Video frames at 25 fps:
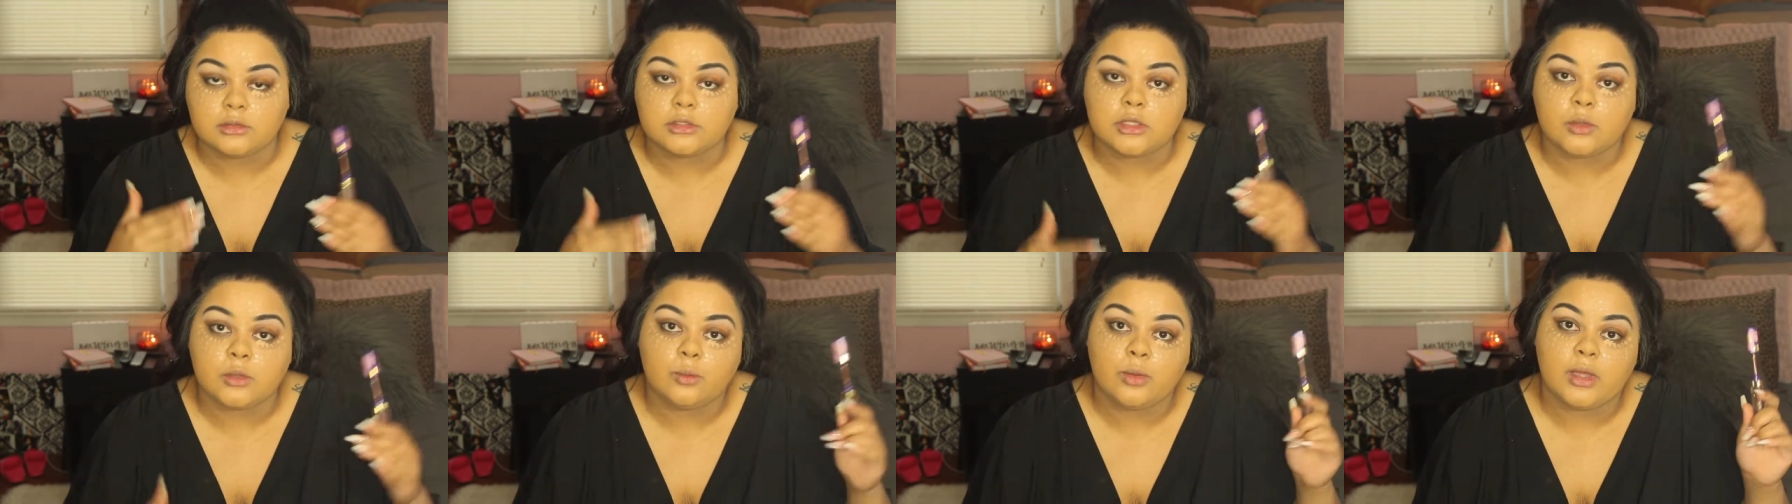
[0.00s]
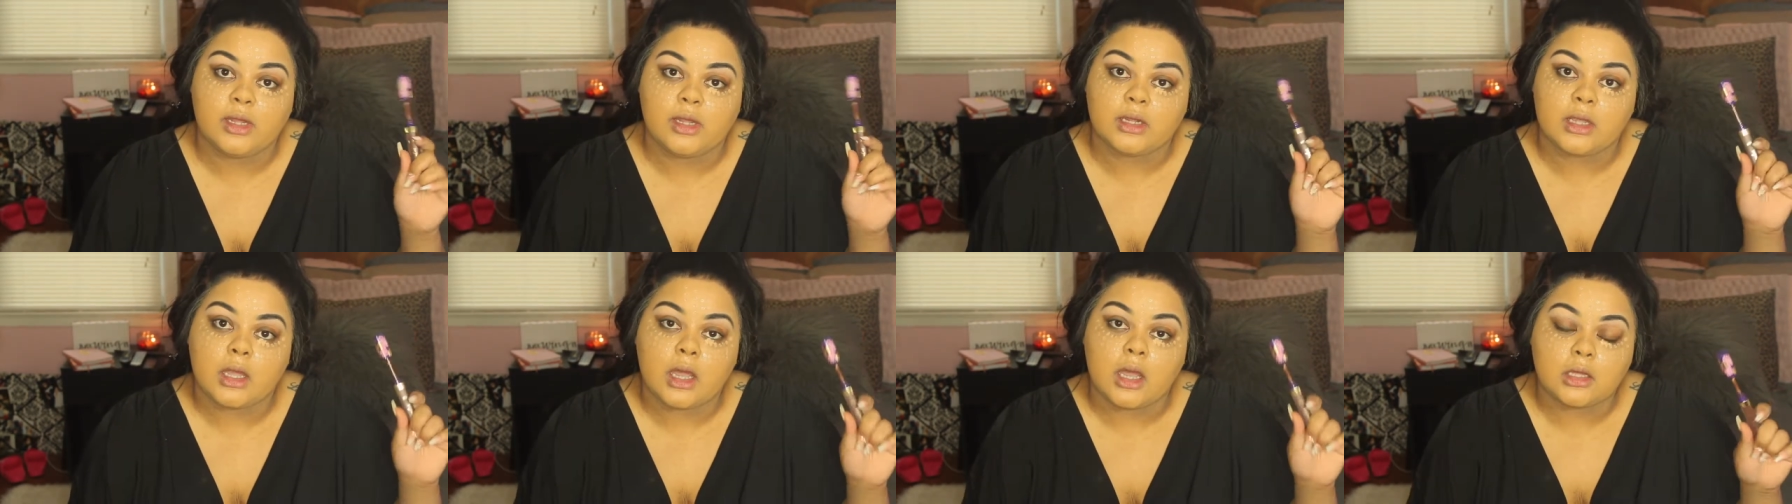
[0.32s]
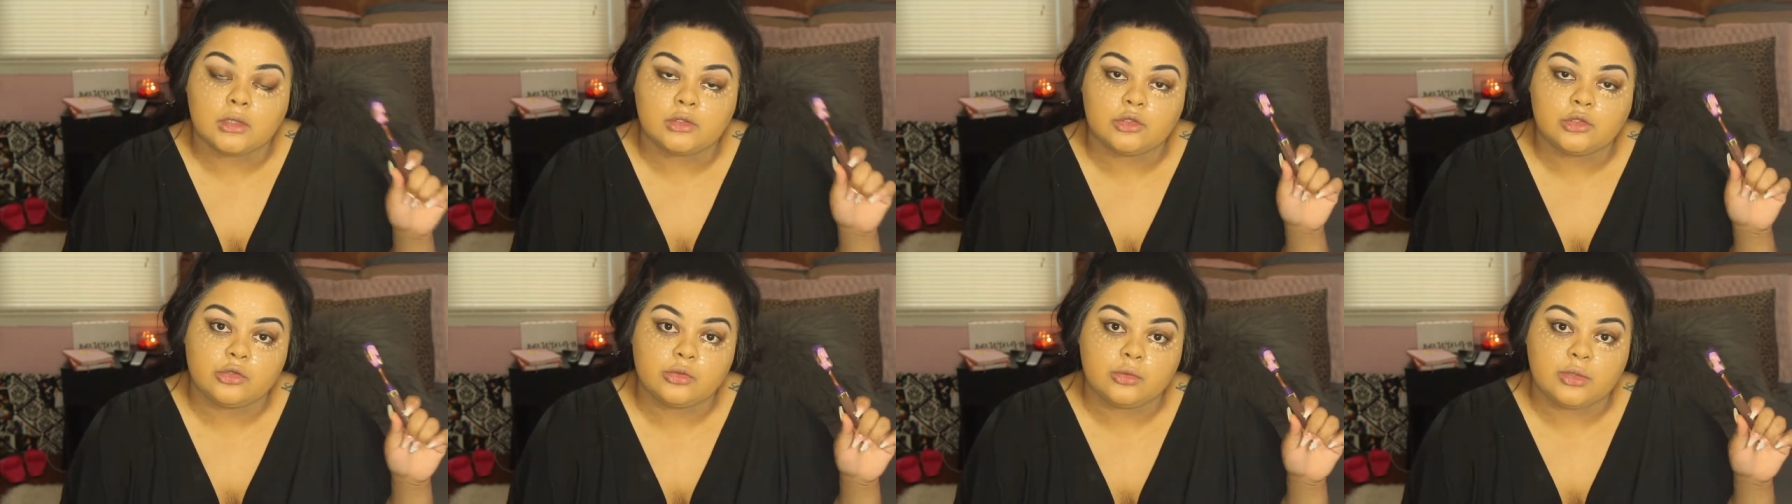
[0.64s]
So what
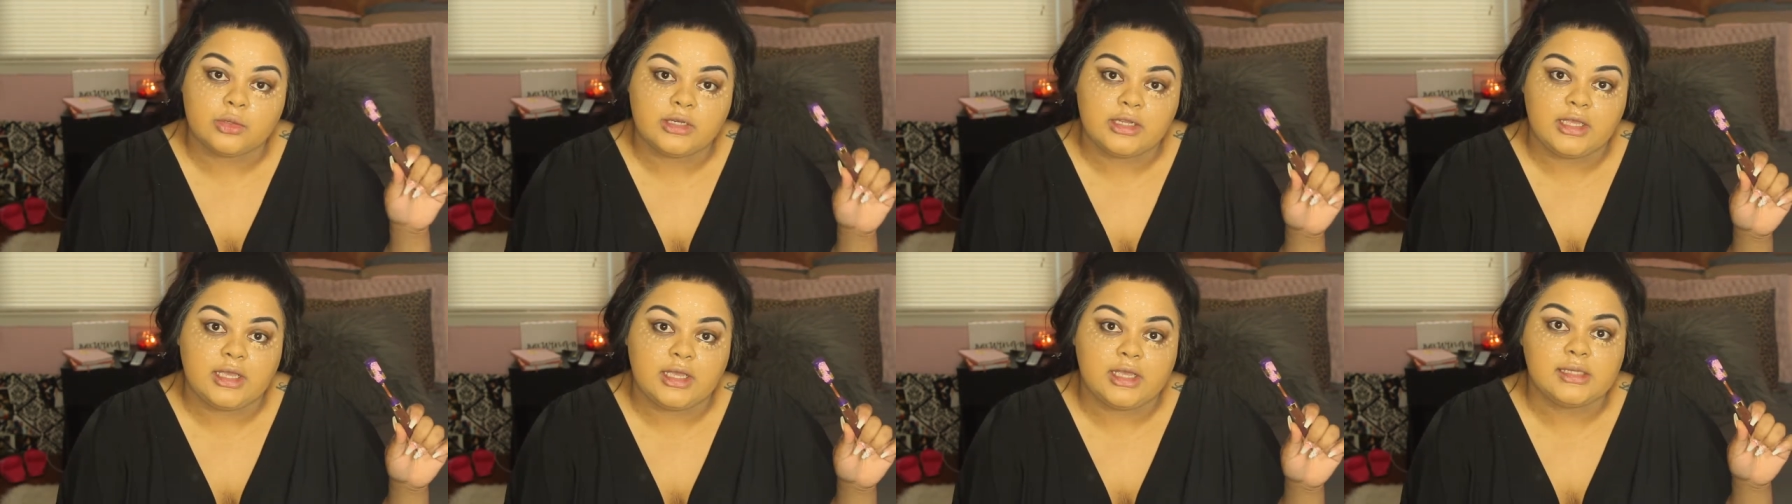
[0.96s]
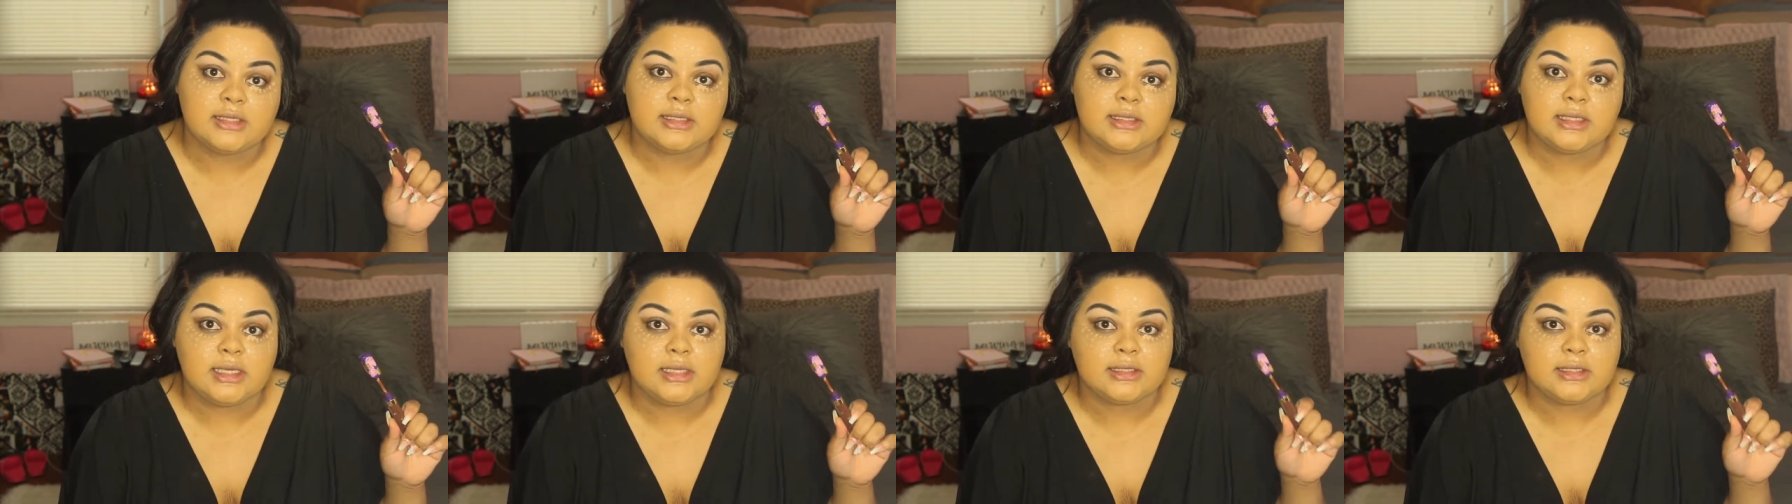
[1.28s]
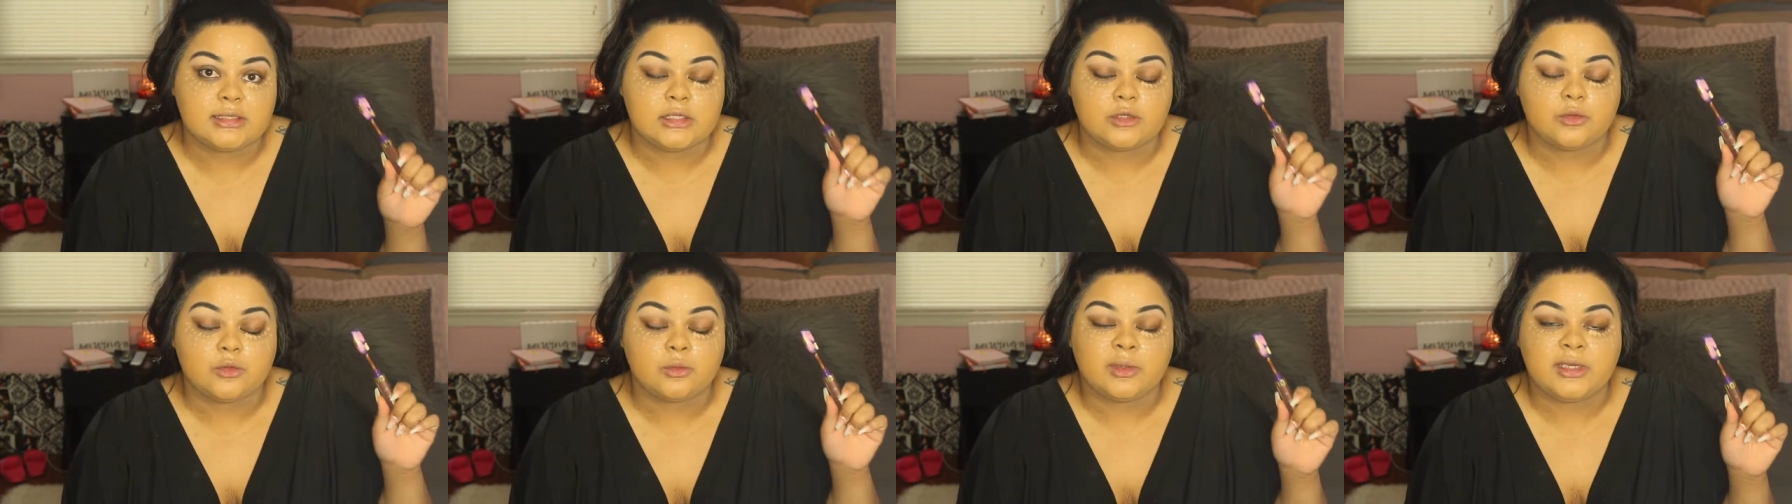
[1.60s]
contouring does
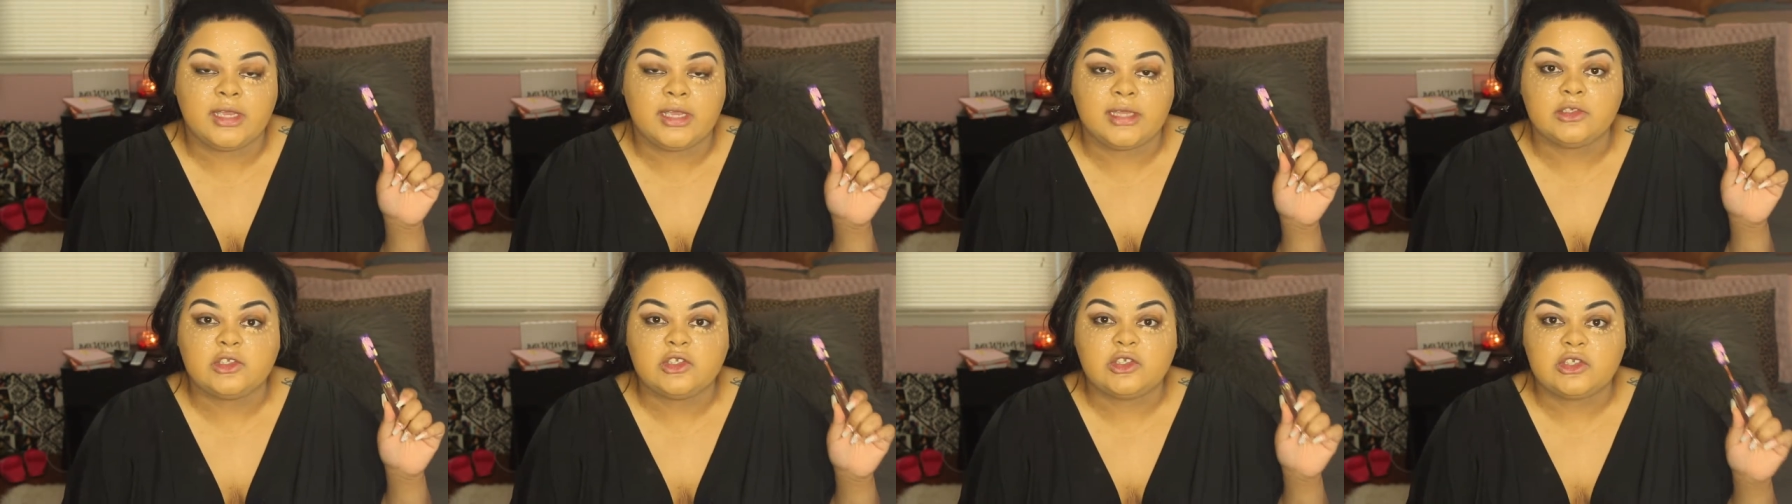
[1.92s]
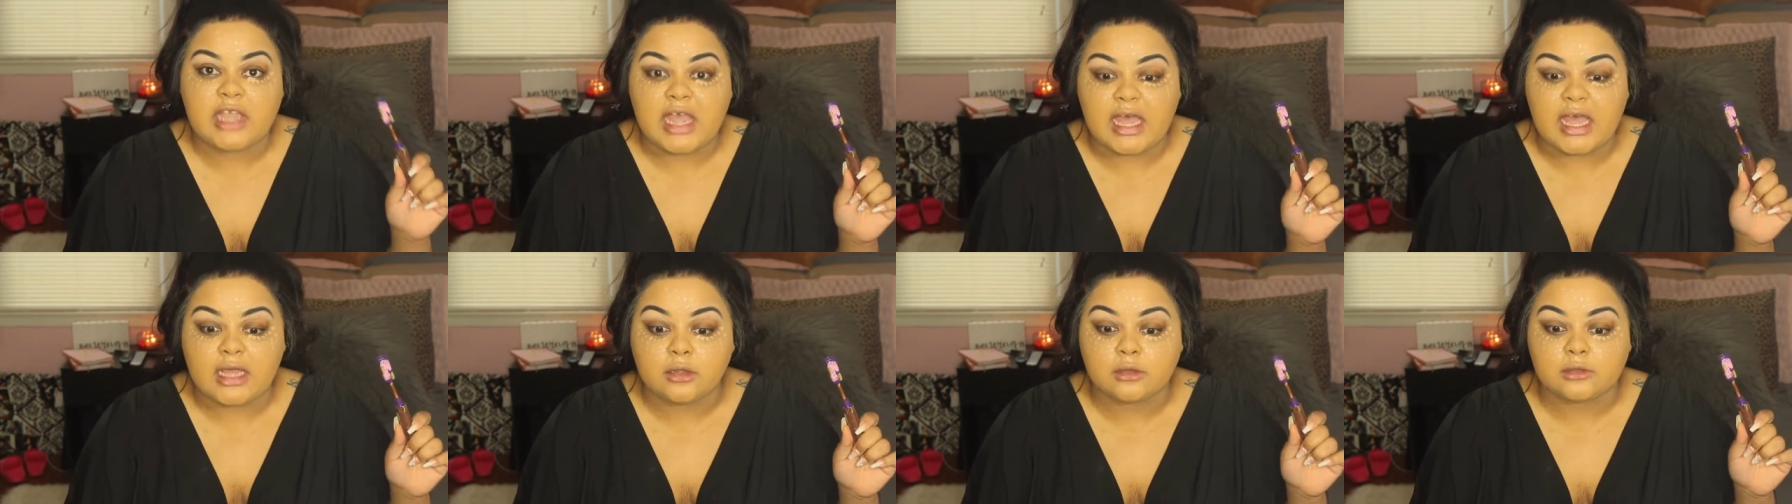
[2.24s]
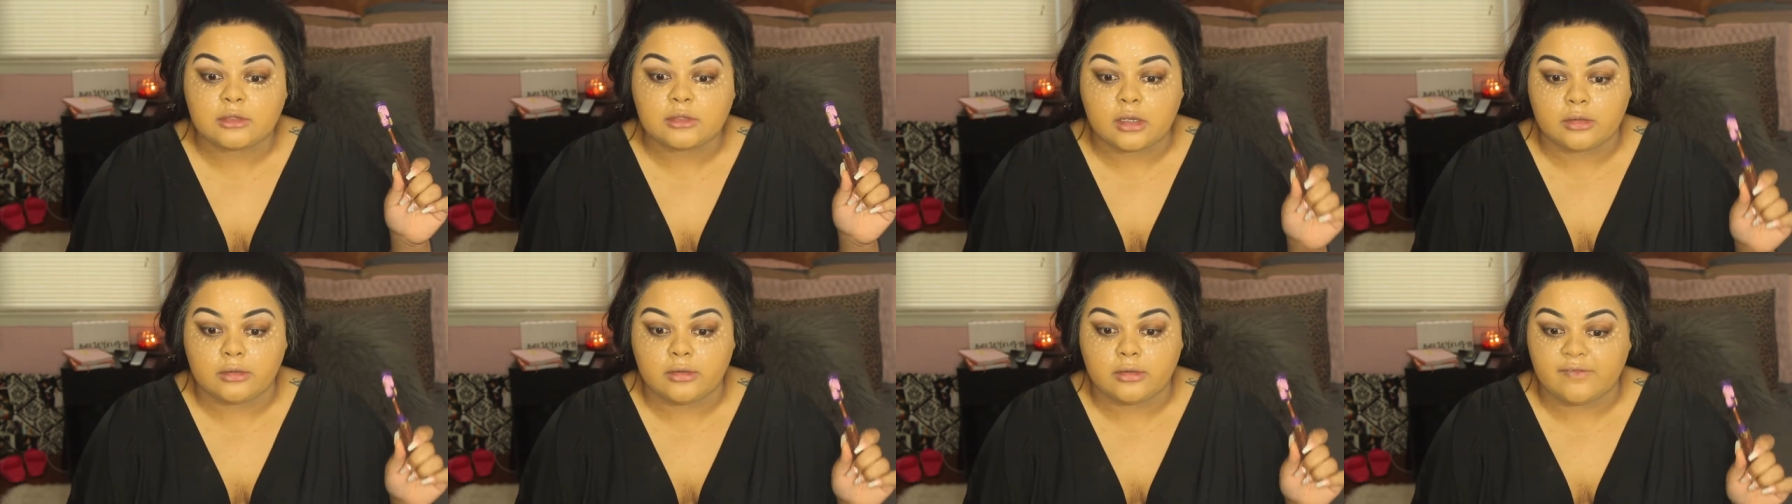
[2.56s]
is it creates
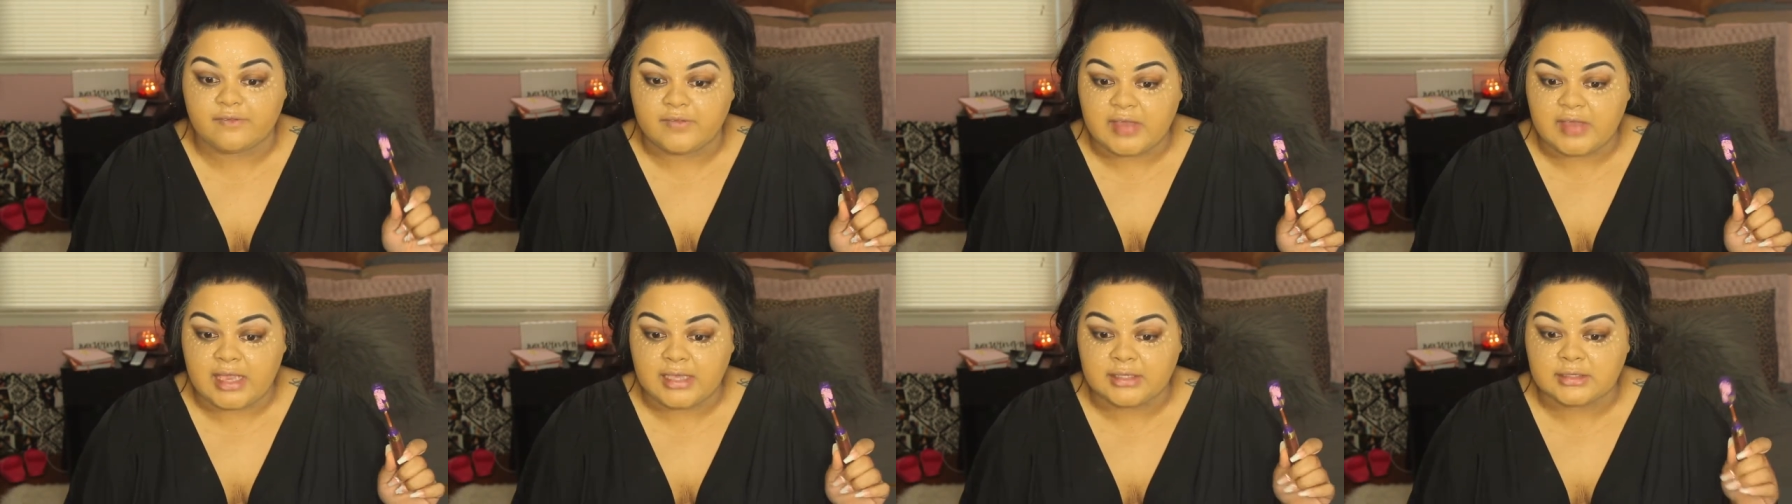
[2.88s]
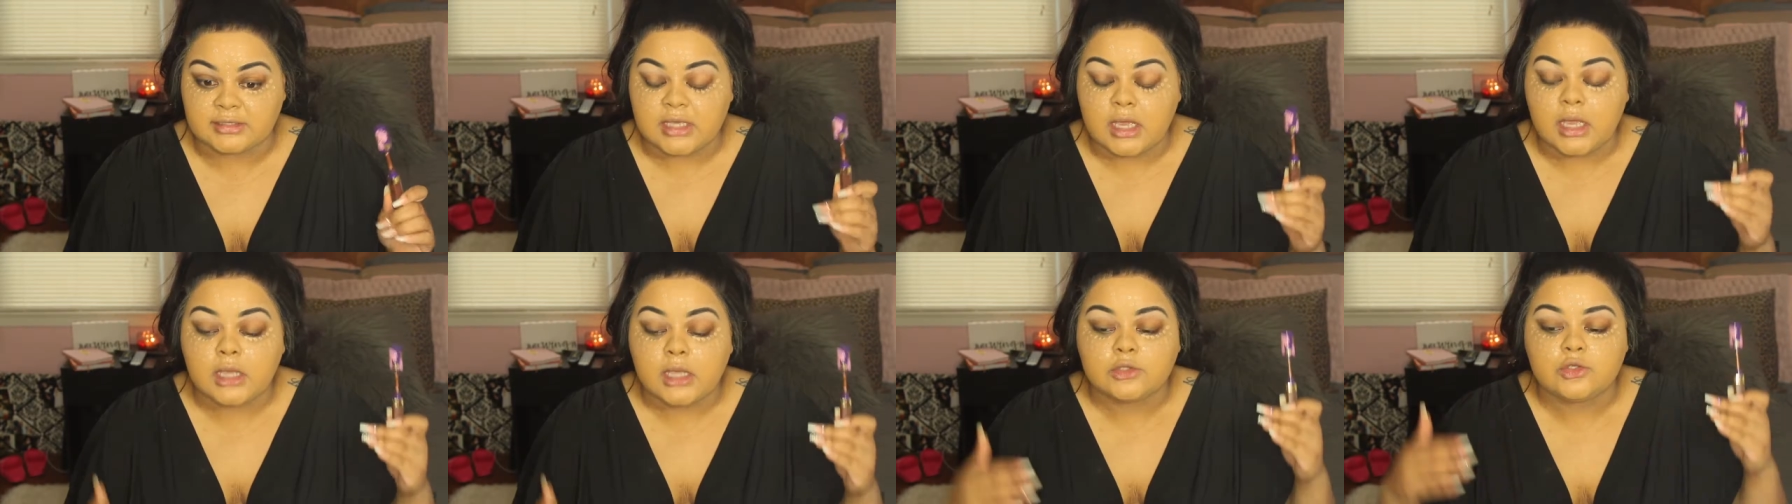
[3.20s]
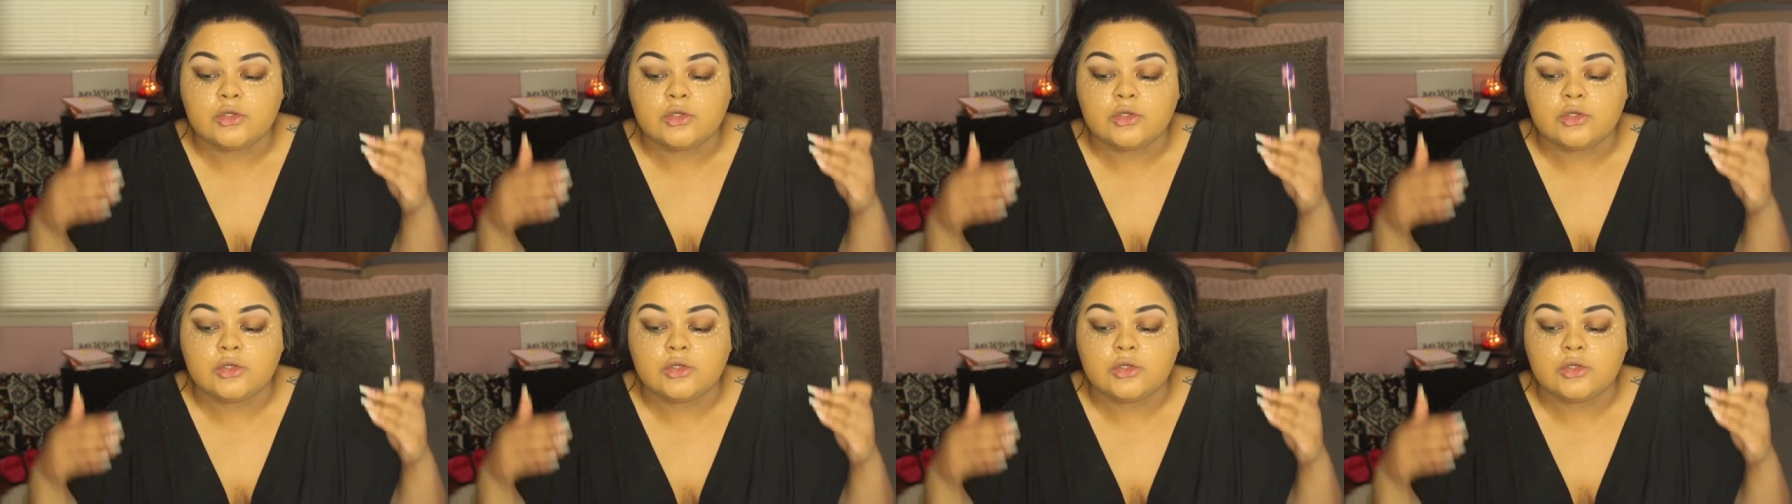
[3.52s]
shadows on your face